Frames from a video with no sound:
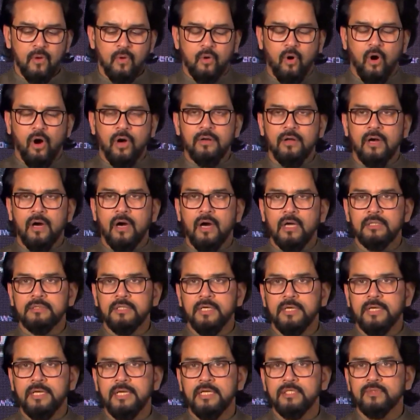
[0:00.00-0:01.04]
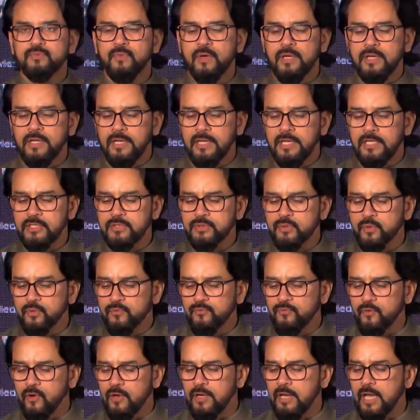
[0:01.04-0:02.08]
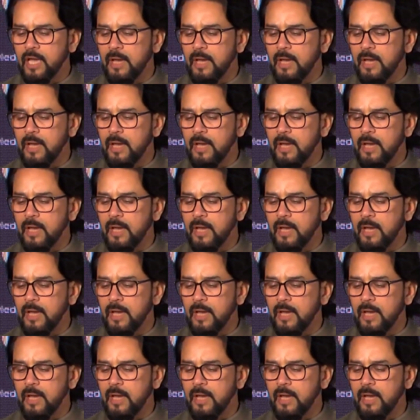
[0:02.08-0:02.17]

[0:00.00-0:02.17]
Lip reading: Gone are the days when A stood for